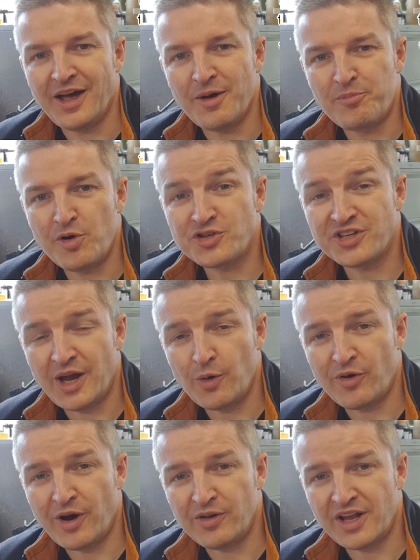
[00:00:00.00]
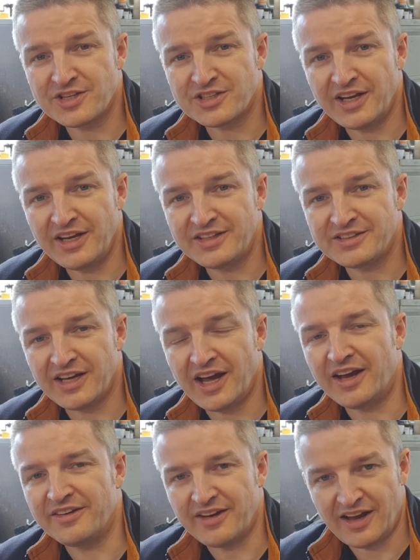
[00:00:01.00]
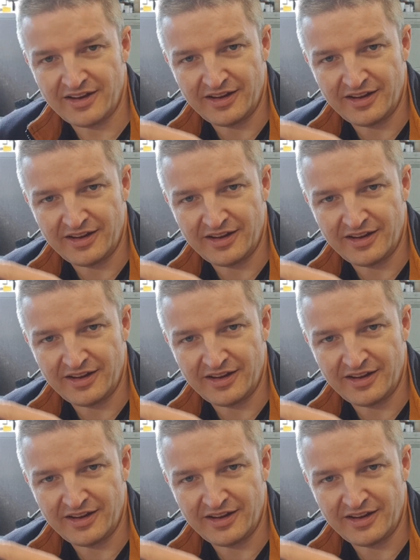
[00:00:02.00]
Bruce and I were out last night and